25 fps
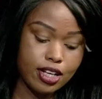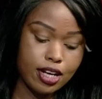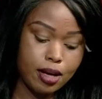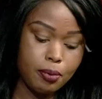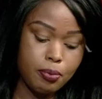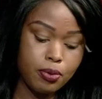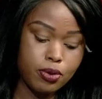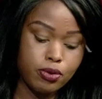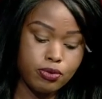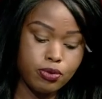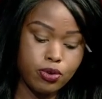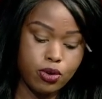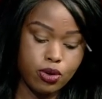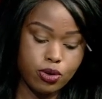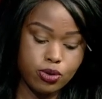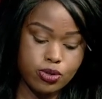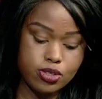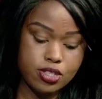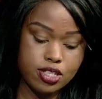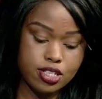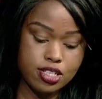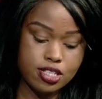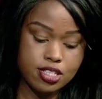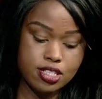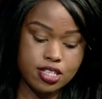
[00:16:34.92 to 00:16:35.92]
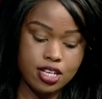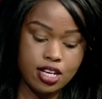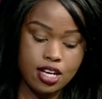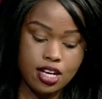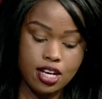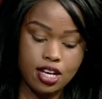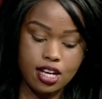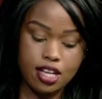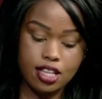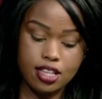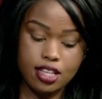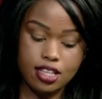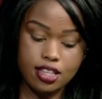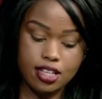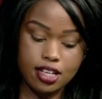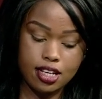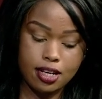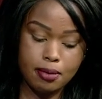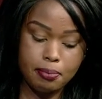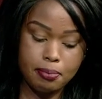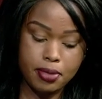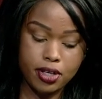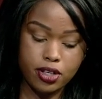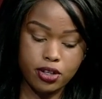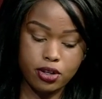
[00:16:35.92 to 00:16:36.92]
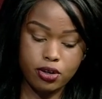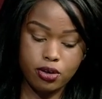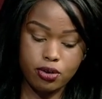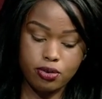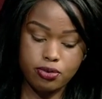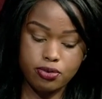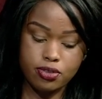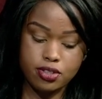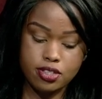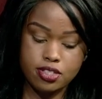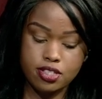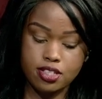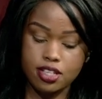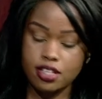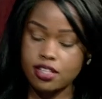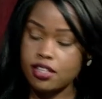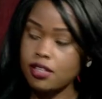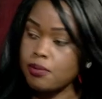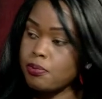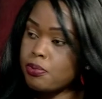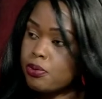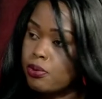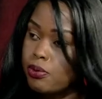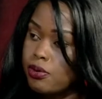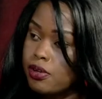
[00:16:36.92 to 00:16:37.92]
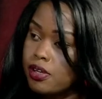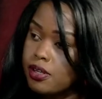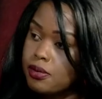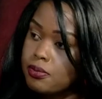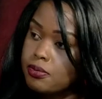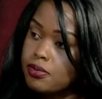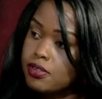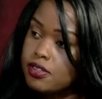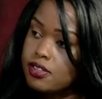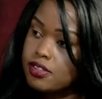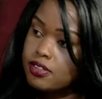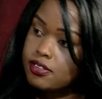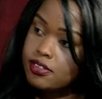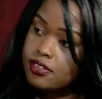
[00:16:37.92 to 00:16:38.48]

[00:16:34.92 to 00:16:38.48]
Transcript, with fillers: at a couple of courses uh, that the company offers and the programs.